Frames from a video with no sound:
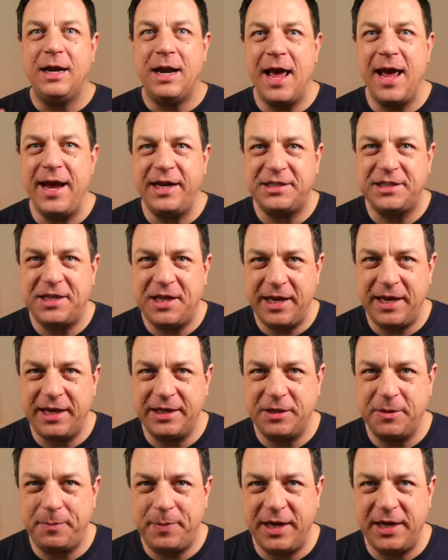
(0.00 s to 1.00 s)
Next
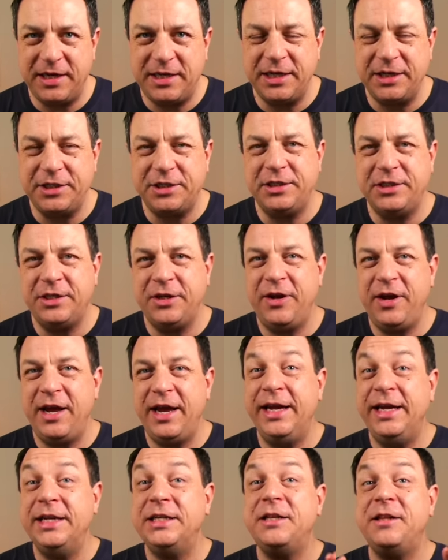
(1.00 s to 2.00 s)
thing to pay attention
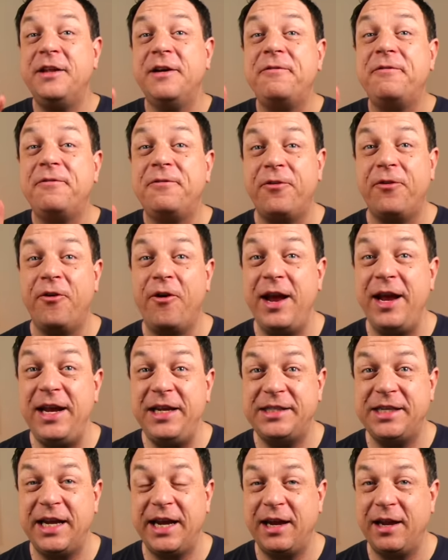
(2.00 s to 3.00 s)
to is the
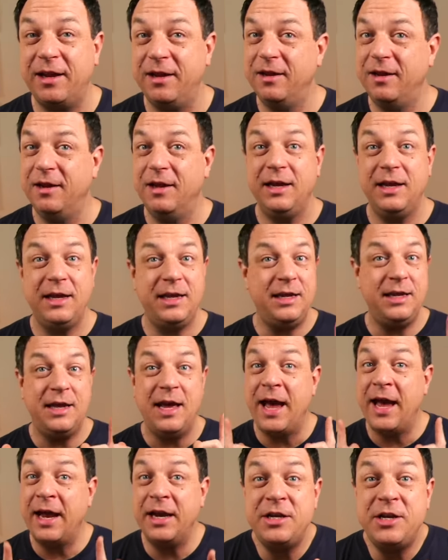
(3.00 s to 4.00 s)
phrasing.
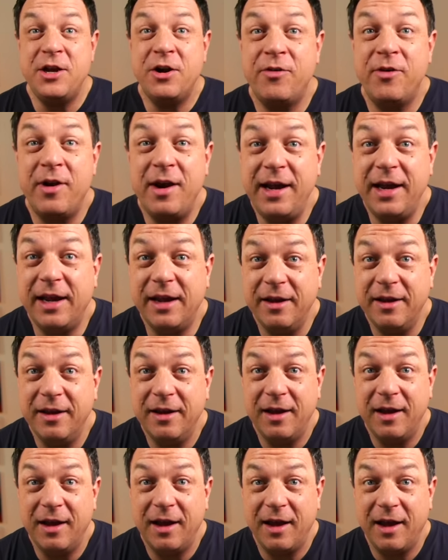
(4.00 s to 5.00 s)
And you're right,
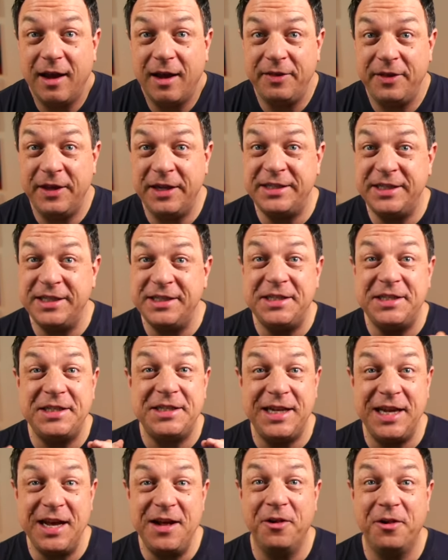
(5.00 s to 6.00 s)
this is
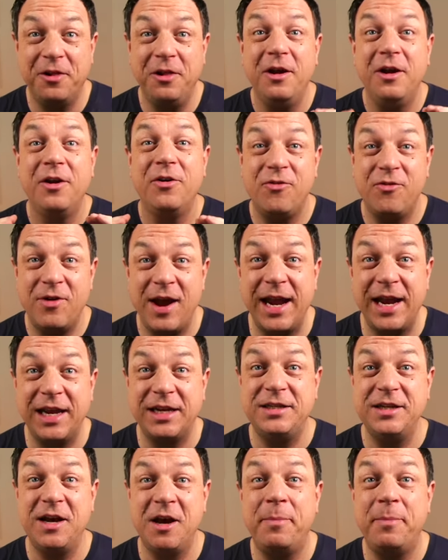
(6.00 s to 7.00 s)
still ranked